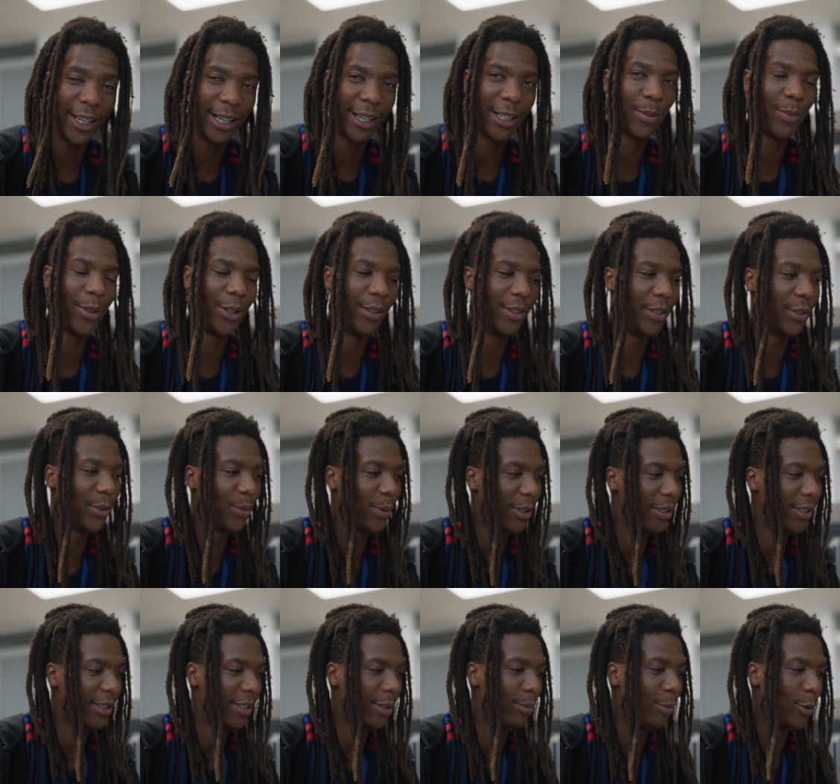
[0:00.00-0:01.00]
experience,
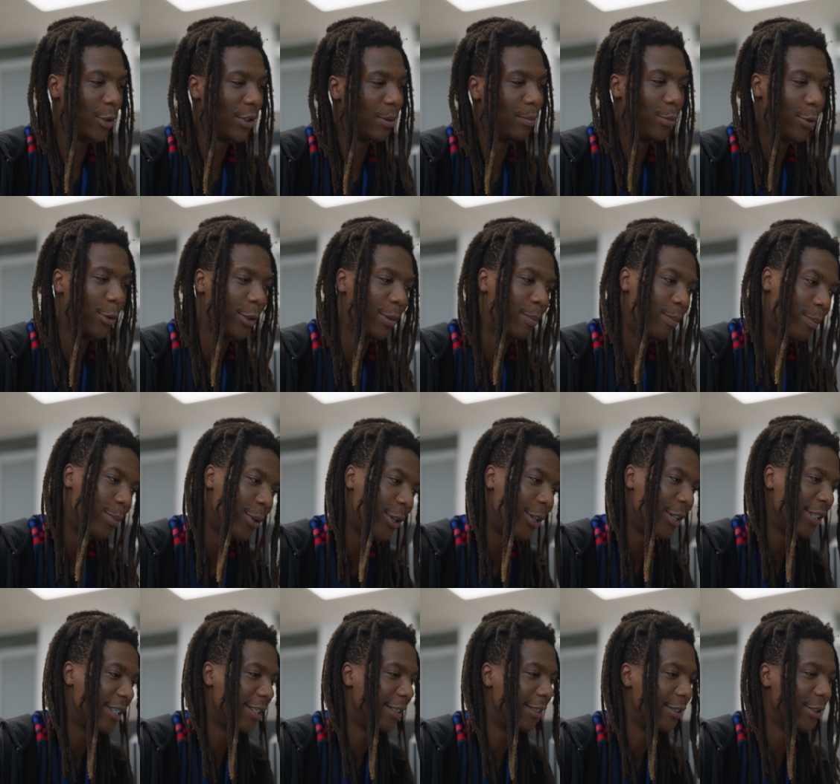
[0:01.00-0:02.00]
which is the most important part.